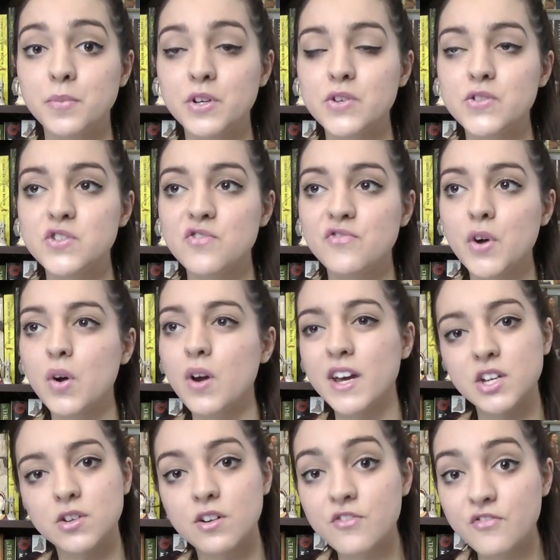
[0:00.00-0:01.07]
because you feel
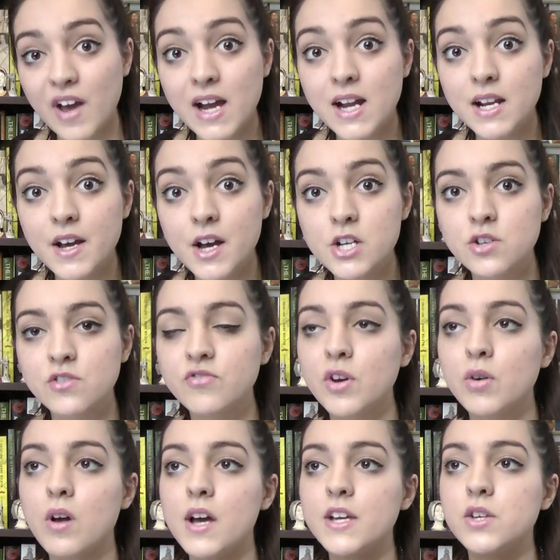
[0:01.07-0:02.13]
like you're a failure, you
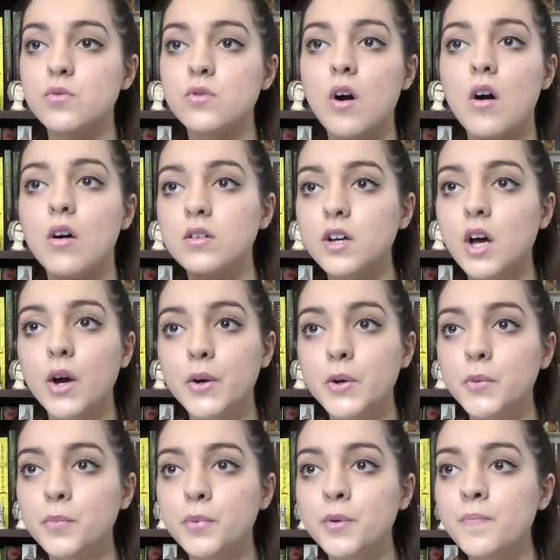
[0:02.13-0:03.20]
feel like you can't cope,